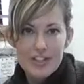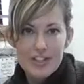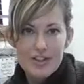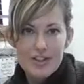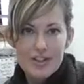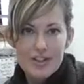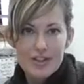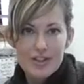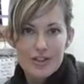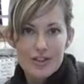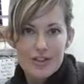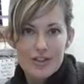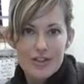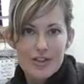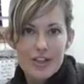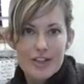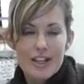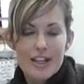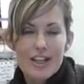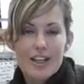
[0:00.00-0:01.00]
in a
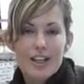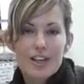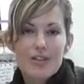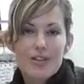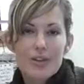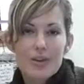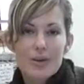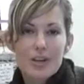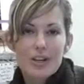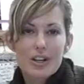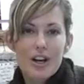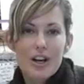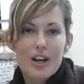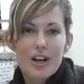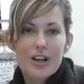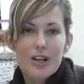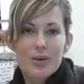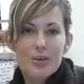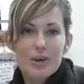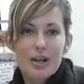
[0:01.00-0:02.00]
circle if you are
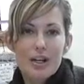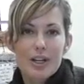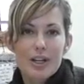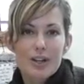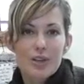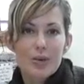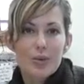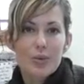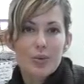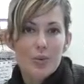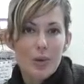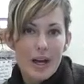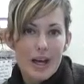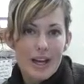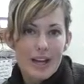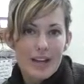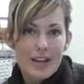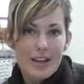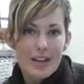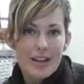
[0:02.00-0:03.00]
not on a regular
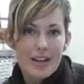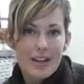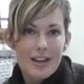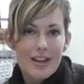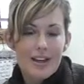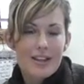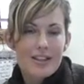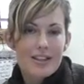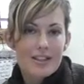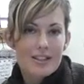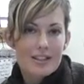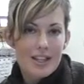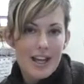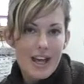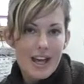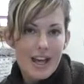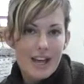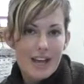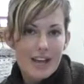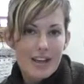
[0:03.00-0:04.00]
wake in the
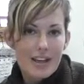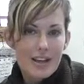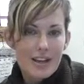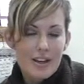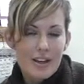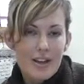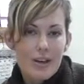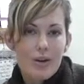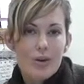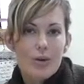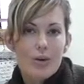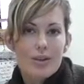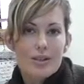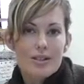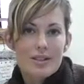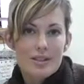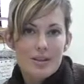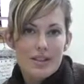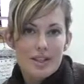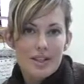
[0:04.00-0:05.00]
day or
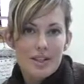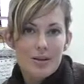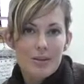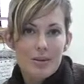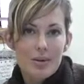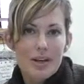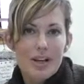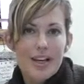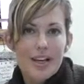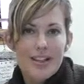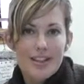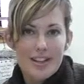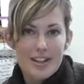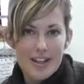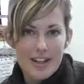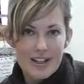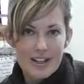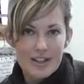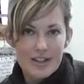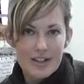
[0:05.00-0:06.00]
sleep in the
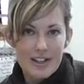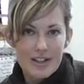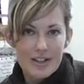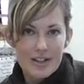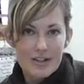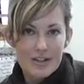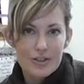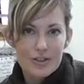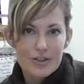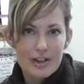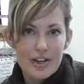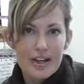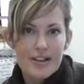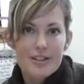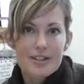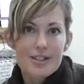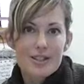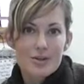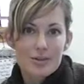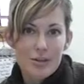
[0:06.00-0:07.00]
night cycle,
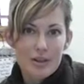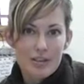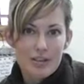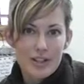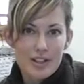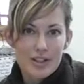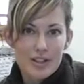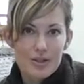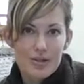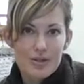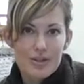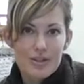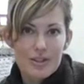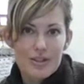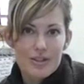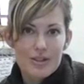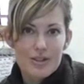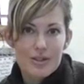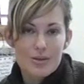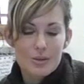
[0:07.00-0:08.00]
as this will affect your
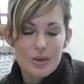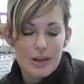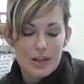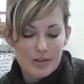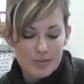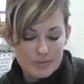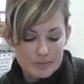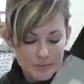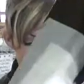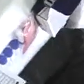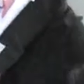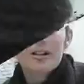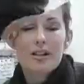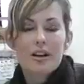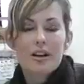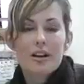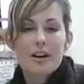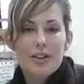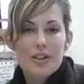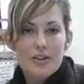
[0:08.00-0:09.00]
results as well.
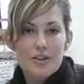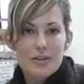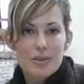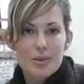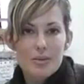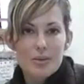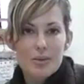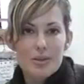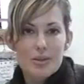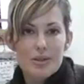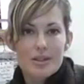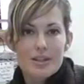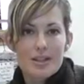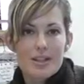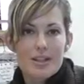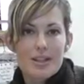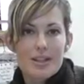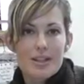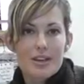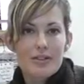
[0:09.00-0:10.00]
On the form, you will
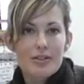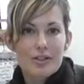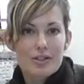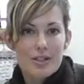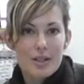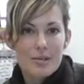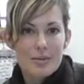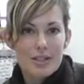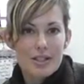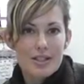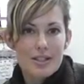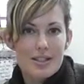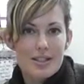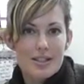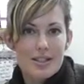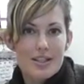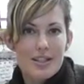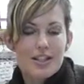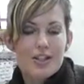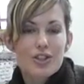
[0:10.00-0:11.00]
see several
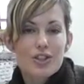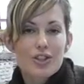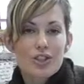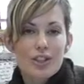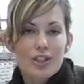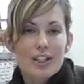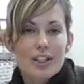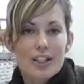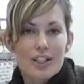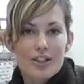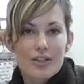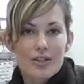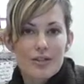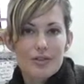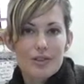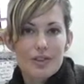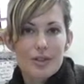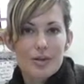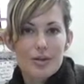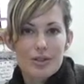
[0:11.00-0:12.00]
substances that could
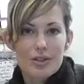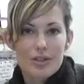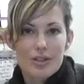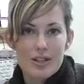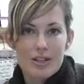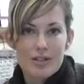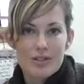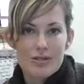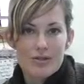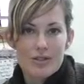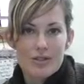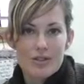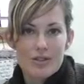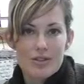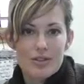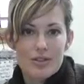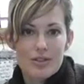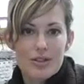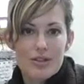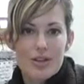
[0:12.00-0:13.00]
interfere with your test
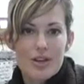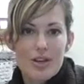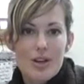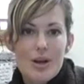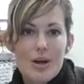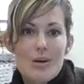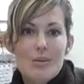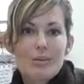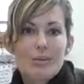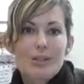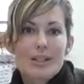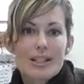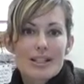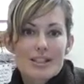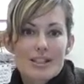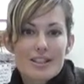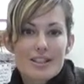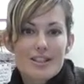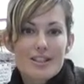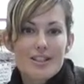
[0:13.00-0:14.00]
results.
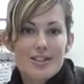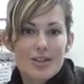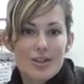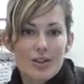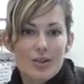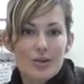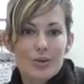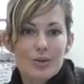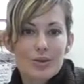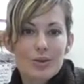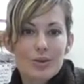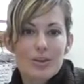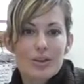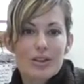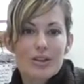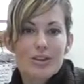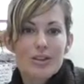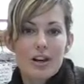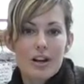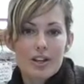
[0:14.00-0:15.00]
Please consult
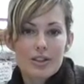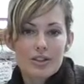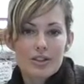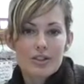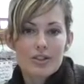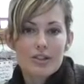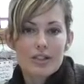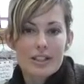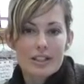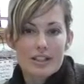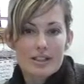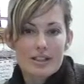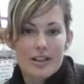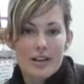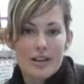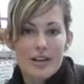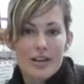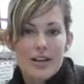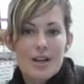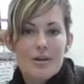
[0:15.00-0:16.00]
with Dr.
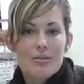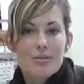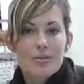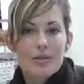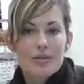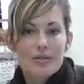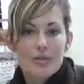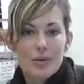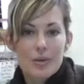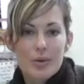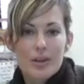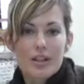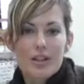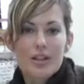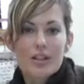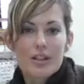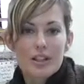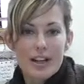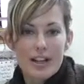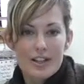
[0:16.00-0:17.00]
Lisa before
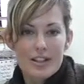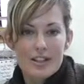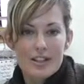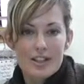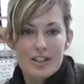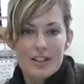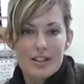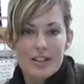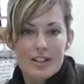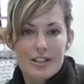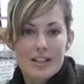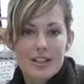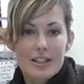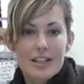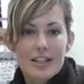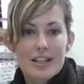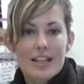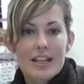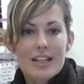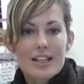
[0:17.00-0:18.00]
collection.
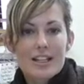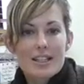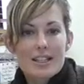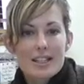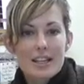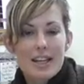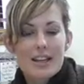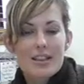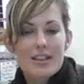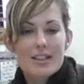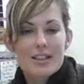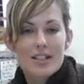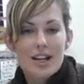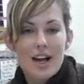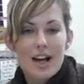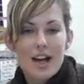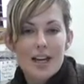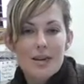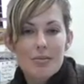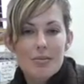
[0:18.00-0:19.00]
Indicate the
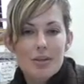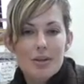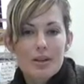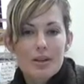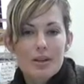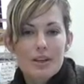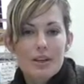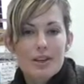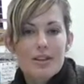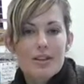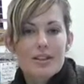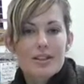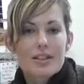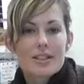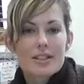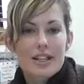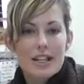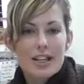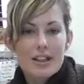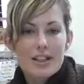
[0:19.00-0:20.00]
type,
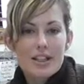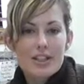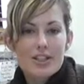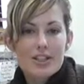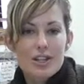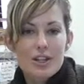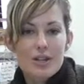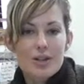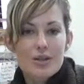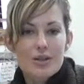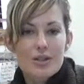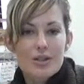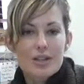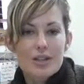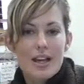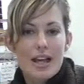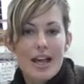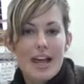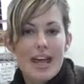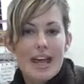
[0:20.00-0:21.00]
the daily
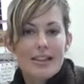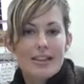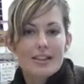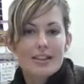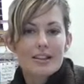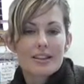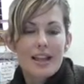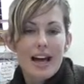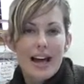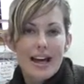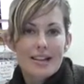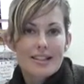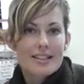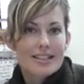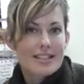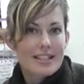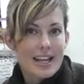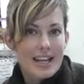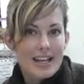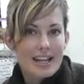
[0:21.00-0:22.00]
dose, and the
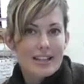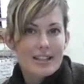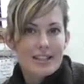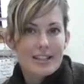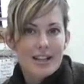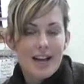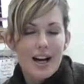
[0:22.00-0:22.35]
last date and